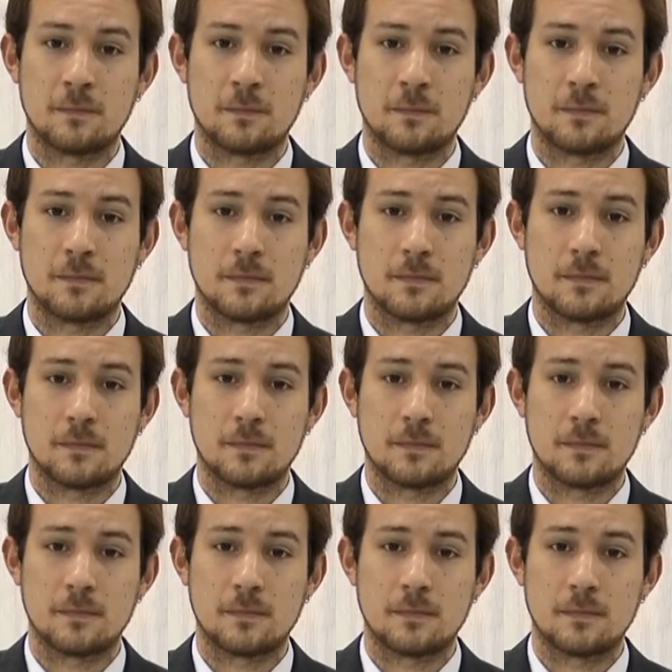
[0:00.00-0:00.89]

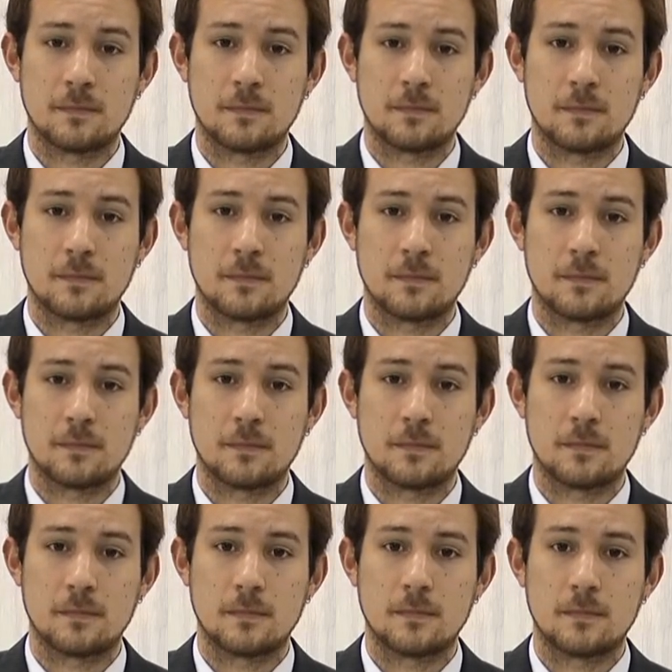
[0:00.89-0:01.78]

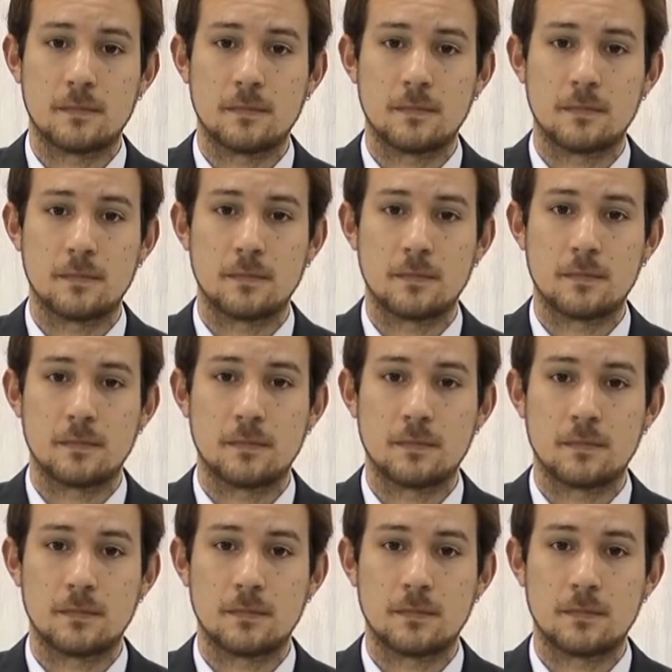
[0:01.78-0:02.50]
Nobody speaks.